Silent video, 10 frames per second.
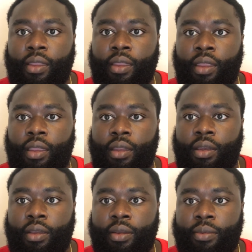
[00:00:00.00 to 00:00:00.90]
and
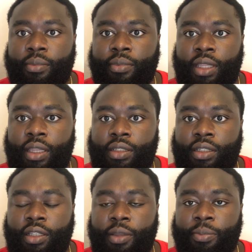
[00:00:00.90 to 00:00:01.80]
um, yeah, he's
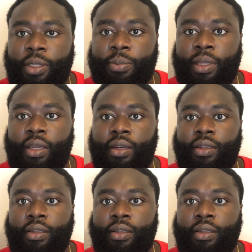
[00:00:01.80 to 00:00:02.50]
just a complete player.